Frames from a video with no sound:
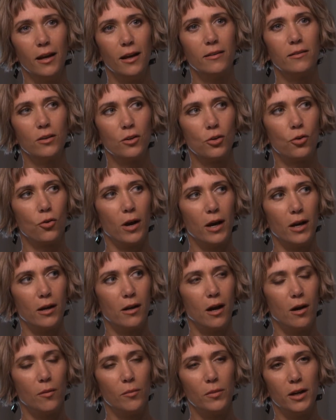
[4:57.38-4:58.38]
It's a great
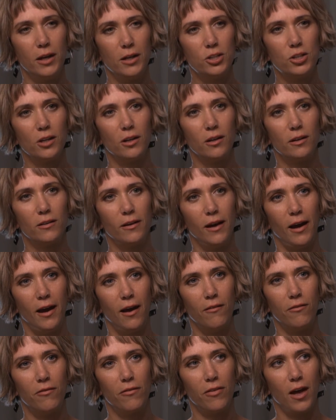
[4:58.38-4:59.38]
combination to
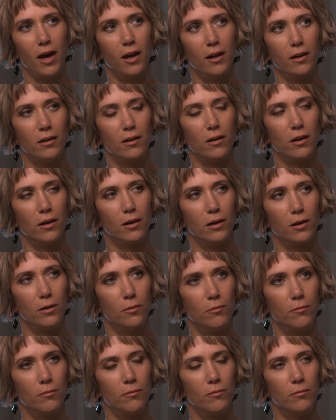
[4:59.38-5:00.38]
have that
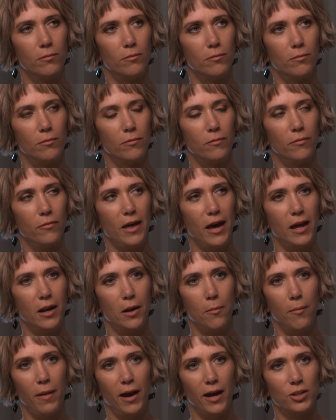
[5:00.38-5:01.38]
that
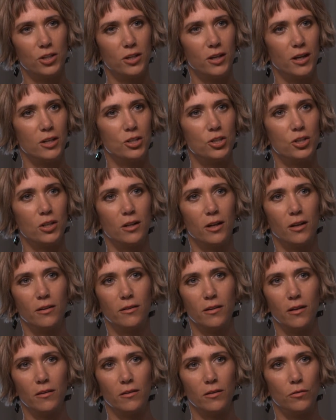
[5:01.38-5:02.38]
imagination and
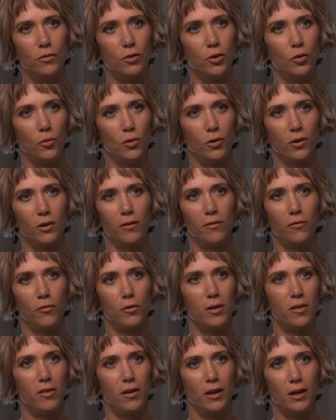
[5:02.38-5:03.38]
sense of humor and
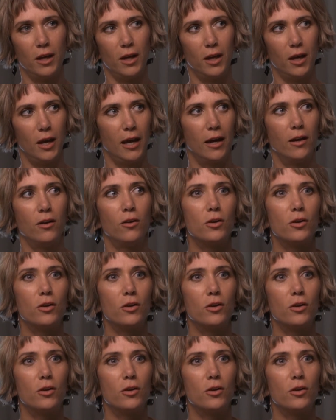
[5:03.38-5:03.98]
free thinking, and